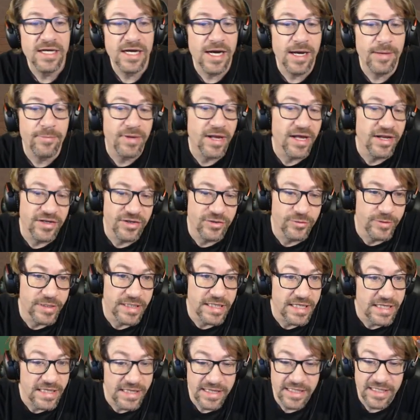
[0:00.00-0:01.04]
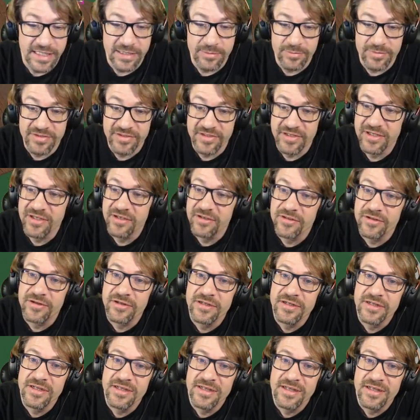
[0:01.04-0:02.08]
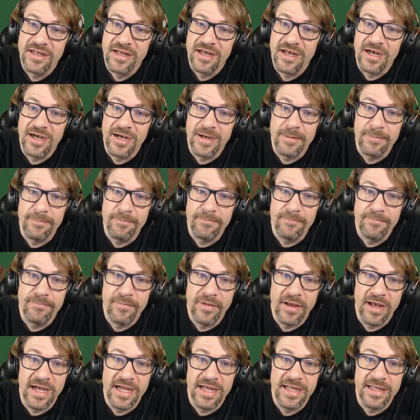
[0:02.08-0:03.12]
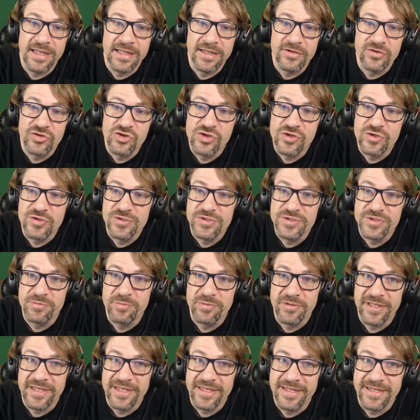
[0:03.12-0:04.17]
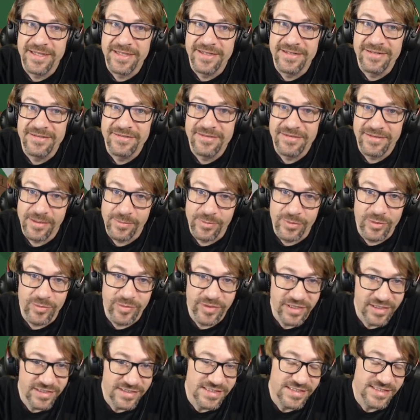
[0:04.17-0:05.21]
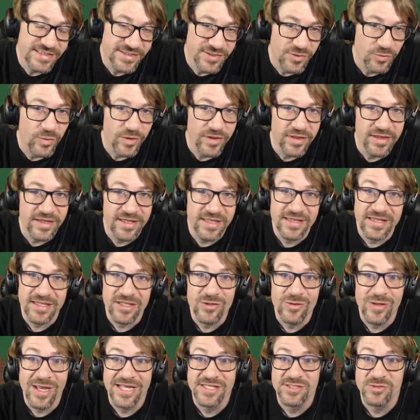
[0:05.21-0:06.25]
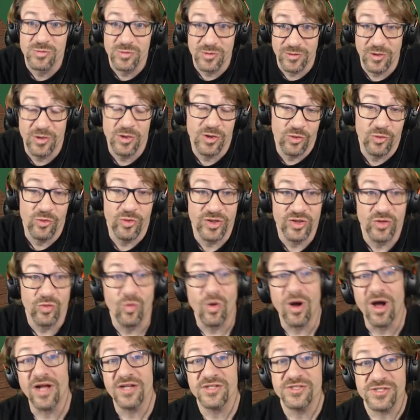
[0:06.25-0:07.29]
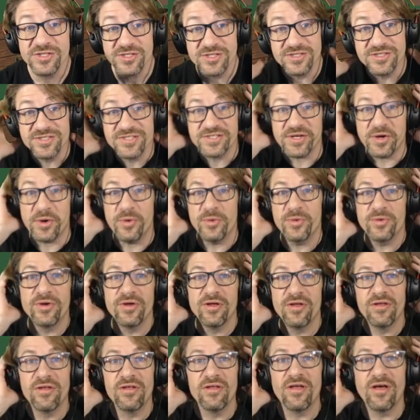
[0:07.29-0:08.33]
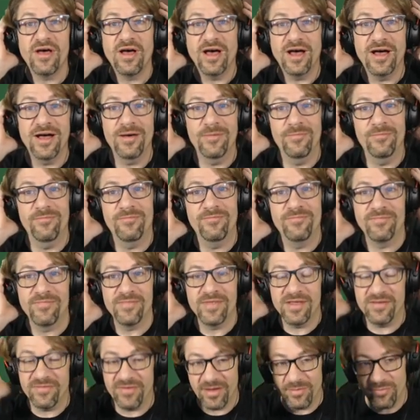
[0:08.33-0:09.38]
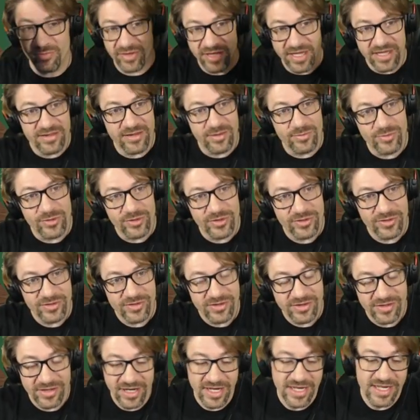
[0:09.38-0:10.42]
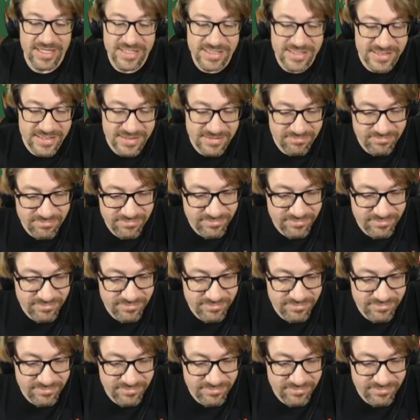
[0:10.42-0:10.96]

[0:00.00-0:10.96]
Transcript: I'm not doing anything in particular. Um, I choose to play lumber because it's the one thing that you guys were, are going to watch. So, um, if I play Lumber, then I can just